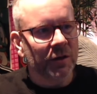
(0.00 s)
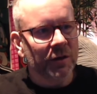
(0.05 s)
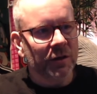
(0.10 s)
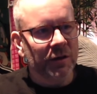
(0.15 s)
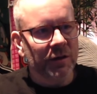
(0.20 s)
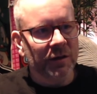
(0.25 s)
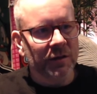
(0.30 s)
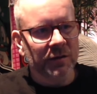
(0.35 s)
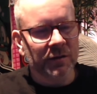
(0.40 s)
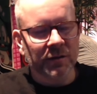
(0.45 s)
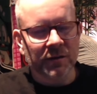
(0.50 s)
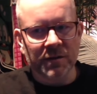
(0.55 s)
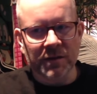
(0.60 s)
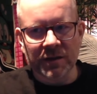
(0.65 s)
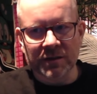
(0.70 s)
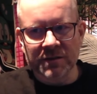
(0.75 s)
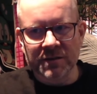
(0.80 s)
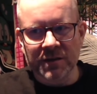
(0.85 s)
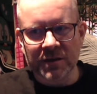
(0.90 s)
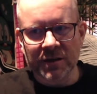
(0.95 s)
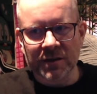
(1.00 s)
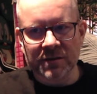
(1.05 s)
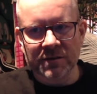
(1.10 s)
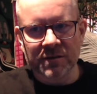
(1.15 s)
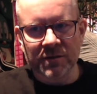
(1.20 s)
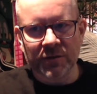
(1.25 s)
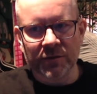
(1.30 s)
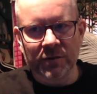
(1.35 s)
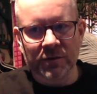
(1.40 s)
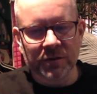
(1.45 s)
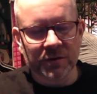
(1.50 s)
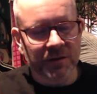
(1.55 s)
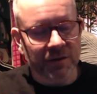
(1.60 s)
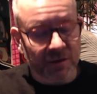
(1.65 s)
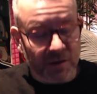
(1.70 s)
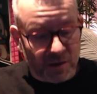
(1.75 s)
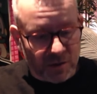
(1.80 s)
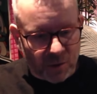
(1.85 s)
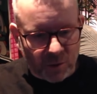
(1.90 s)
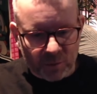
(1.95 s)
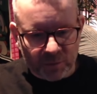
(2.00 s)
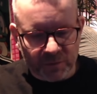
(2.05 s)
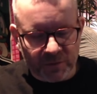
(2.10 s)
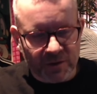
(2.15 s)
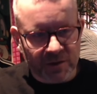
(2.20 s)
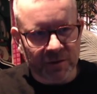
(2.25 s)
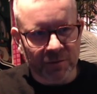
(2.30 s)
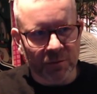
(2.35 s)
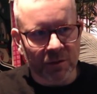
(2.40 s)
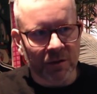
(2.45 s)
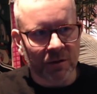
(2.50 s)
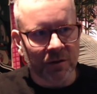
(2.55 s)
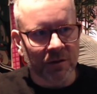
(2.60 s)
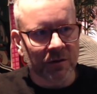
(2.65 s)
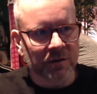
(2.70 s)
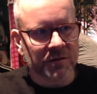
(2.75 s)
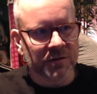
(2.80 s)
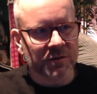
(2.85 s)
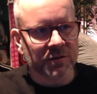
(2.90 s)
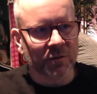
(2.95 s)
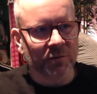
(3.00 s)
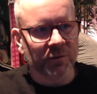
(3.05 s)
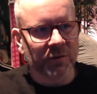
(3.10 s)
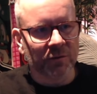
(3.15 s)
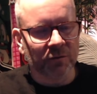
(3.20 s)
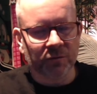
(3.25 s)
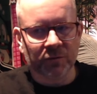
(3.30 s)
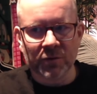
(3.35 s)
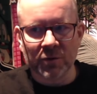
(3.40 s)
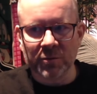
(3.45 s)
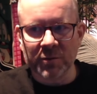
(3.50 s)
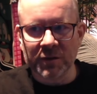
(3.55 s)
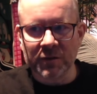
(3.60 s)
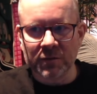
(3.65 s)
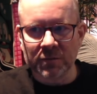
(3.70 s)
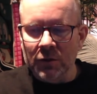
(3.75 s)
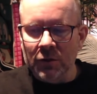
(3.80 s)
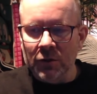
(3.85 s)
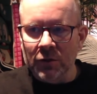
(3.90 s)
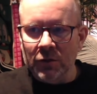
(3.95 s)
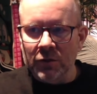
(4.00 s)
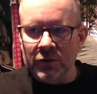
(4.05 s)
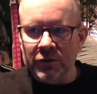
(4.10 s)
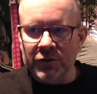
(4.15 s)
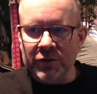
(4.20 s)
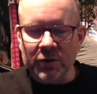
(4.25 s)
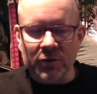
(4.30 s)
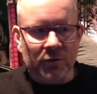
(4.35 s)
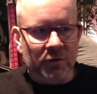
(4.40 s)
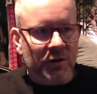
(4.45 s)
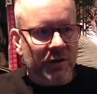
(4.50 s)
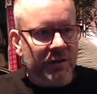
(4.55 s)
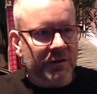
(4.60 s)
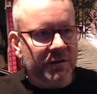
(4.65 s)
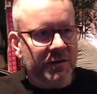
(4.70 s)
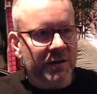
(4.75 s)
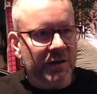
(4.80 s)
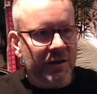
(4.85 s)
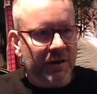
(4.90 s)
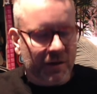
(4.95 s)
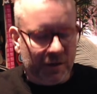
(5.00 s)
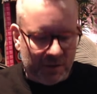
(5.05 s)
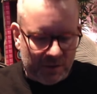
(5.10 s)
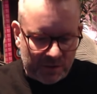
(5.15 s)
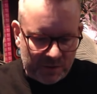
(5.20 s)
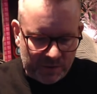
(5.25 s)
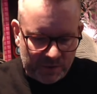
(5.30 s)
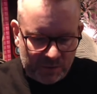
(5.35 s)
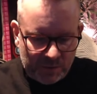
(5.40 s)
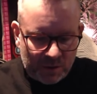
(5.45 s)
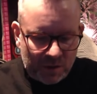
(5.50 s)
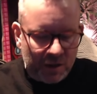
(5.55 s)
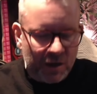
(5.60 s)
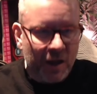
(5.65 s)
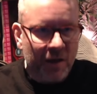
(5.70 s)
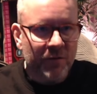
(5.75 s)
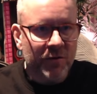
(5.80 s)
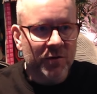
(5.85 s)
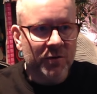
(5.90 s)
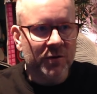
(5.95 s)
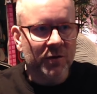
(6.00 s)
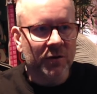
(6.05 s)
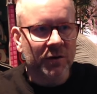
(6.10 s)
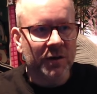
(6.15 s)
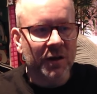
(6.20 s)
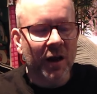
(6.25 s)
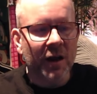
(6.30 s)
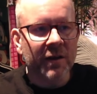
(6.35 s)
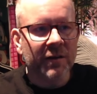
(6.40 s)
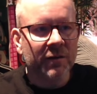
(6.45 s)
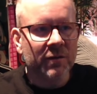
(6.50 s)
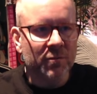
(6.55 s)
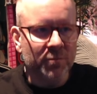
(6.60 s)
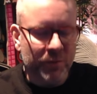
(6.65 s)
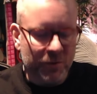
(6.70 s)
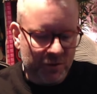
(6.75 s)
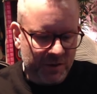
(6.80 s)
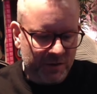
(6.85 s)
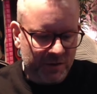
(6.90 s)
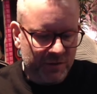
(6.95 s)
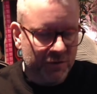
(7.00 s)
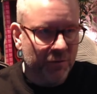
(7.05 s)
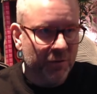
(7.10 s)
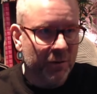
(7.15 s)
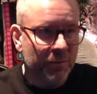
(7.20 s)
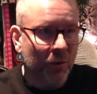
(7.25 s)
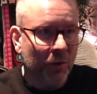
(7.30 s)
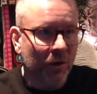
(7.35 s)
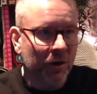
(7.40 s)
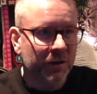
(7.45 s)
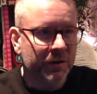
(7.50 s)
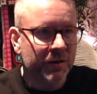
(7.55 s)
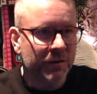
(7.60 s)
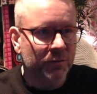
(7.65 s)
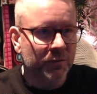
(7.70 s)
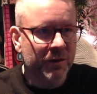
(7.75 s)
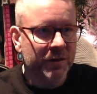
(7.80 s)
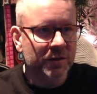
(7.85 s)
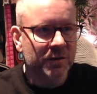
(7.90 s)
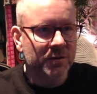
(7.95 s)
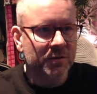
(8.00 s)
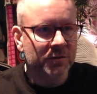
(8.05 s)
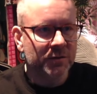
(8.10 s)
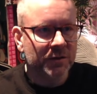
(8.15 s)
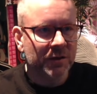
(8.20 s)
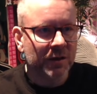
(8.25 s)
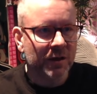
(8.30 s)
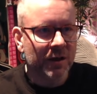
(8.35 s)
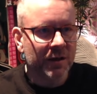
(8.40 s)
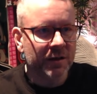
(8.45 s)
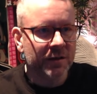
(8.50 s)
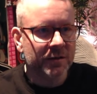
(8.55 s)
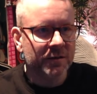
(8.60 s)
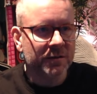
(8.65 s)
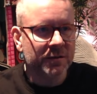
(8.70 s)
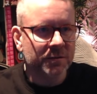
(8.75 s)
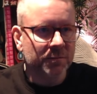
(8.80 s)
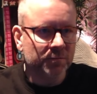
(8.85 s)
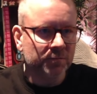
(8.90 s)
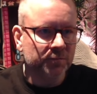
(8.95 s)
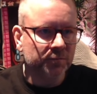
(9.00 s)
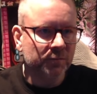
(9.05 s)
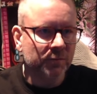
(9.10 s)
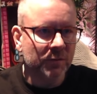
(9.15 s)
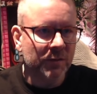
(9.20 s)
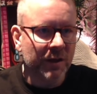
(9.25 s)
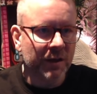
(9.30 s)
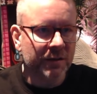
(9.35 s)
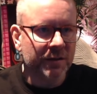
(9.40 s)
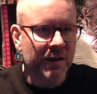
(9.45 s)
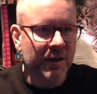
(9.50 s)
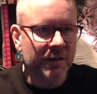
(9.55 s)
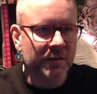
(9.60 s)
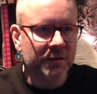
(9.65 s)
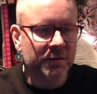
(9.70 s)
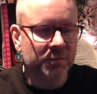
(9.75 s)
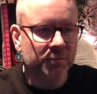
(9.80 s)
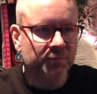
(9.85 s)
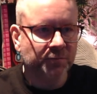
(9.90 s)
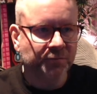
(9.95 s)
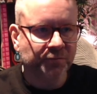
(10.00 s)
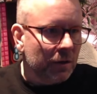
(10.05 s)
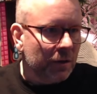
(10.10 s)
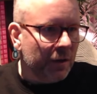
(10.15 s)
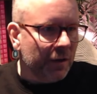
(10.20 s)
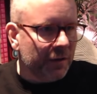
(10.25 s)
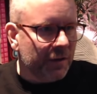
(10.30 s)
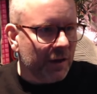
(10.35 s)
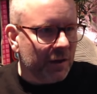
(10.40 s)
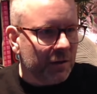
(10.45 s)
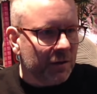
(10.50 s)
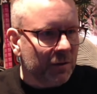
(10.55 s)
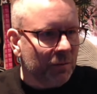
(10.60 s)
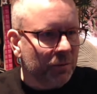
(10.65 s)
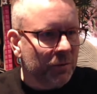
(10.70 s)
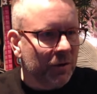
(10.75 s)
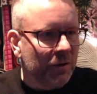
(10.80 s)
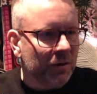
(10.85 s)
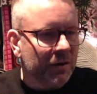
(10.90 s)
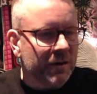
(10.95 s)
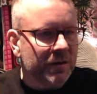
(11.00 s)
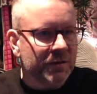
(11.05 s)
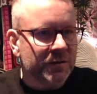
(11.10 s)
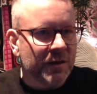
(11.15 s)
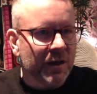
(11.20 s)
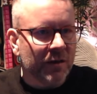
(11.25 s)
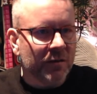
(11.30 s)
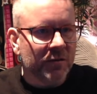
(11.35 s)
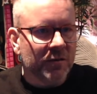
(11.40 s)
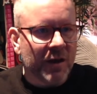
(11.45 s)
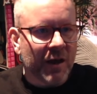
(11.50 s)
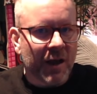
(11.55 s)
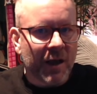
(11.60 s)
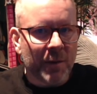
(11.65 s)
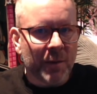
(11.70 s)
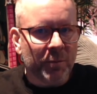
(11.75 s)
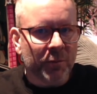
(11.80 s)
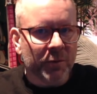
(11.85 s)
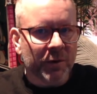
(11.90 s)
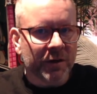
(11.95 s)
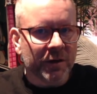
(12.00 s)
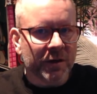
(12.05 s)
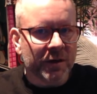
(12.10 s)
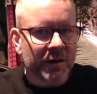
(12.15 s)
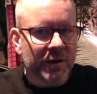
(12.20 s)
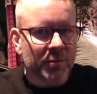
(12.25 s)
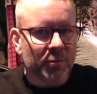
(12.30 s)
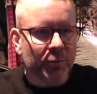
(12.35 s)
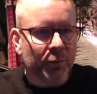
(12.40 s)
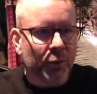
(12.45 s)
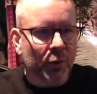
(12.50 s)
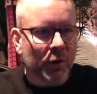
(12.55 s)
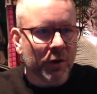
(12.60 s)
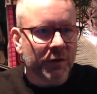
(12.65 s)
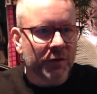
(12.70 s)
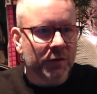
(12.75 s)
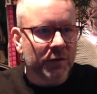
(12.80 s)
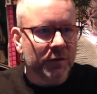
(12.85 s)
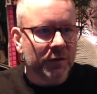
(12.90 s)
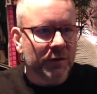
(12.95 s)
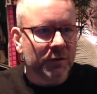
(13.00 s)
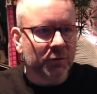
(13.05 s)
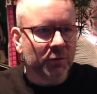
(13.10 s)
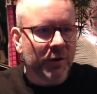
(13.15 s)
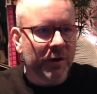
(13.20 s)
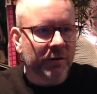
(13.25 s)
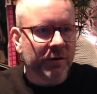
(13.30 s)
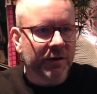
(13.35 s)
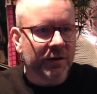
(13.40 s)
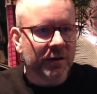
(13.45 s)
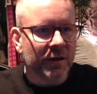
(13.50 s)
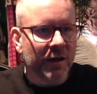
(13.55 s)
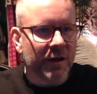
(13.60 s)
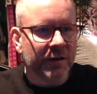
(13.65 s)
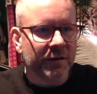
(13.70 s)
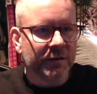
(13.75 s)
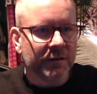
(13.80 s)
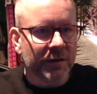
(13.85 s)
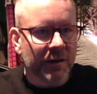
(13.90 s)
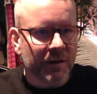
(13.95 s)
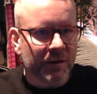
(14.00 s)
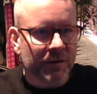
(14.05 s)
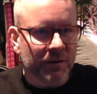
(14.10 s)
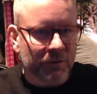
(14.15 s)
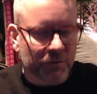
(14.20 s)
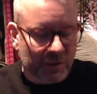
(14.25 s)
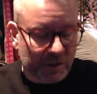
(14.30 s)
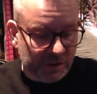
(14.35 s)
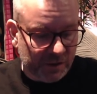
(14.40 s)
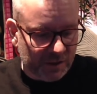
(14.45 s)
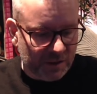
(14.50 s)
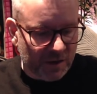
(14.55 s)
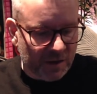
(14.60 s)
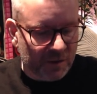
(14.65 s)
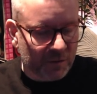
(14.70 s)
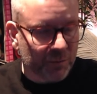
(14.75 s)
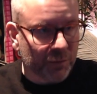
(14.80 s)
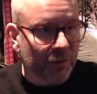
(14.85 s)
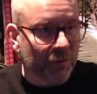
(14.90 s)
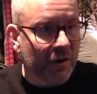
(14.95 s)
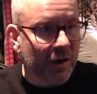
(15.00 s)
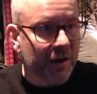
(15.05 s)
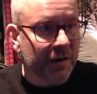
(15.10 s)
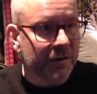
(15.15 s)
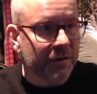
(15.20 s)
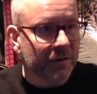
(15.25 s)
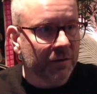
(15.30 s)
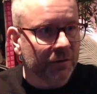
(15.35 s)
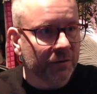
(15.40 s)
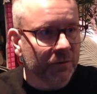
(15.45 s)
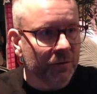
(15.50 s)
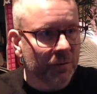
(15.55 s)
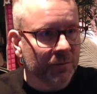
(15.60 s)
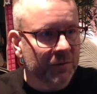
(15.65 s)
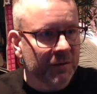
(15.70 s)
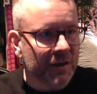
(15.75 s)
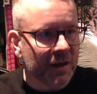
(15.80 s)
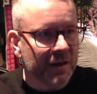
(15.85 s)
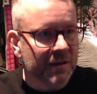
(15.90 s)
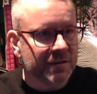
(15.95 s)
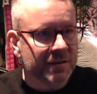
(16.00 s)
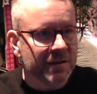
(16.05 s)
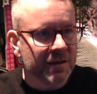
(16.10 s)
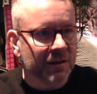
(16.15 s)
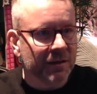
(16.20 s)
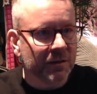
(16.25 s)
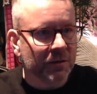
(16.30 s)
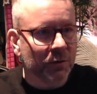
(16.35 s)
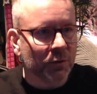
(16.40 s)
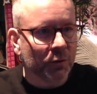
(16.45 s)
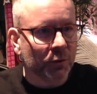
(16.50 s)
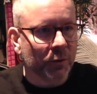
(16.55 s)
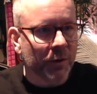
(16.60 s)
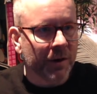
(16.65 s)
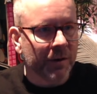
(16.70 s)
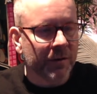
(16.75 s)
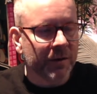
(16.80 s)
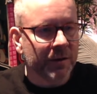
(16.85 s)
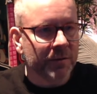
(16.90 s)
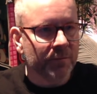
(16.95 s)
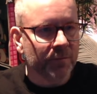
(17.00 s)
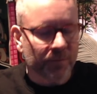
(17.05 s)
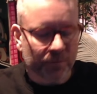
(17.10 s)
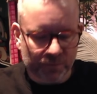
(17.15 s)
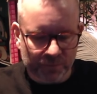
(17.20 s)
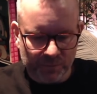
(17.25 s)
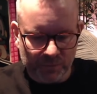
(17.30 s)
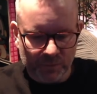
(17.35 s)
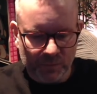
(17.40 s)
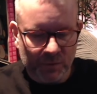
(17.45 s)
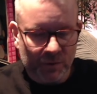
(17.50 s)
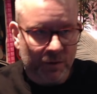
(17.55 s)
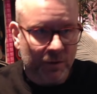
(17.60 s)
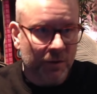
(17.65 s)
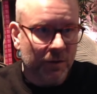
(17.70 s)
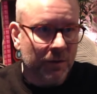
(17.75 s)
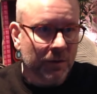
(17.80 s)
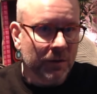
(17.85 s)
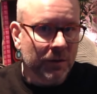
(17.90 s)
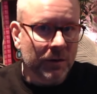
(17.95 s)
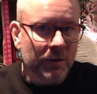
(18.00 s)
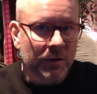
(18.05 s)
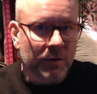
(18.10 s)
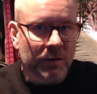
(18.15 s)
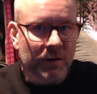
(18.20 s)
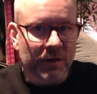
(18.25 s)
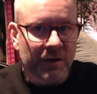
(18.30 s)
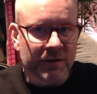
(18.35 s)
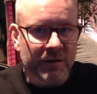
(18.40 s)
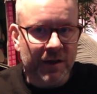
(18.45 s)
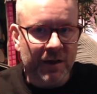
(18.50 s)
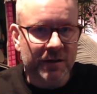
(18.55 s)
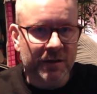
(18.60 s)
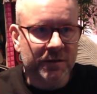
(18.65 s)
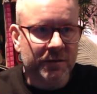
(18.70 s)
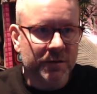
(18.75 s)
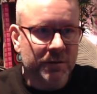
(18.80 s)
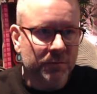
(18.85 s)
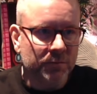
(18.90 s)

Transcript: in NextJS 13 and hopefully you will learn something from it. So let's see here. You're going to have a client component. So we mark it with use client like that. And then if we look inside of the app, we can import the query client and the query client provider from Tanstack Query like that.